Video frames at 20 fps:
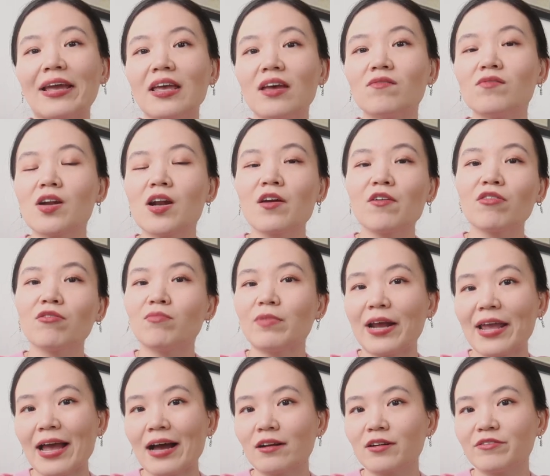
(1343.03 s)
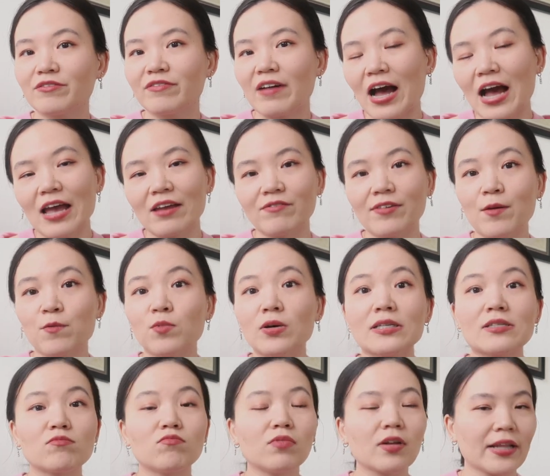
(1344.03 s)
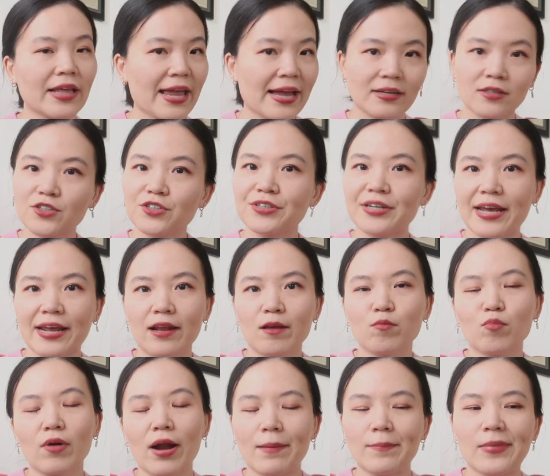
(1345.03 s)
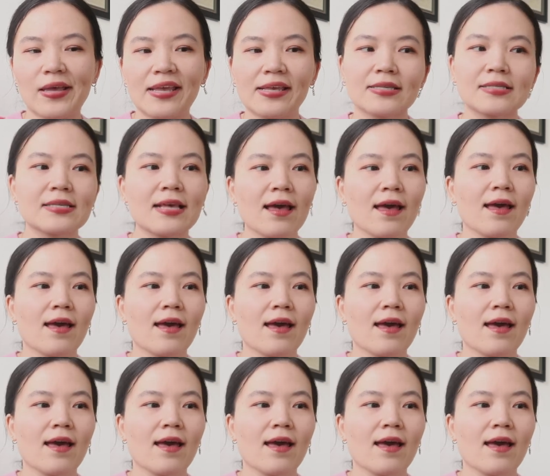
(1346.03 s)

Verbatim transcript: I give it a three out of five. It was really entertaining premise,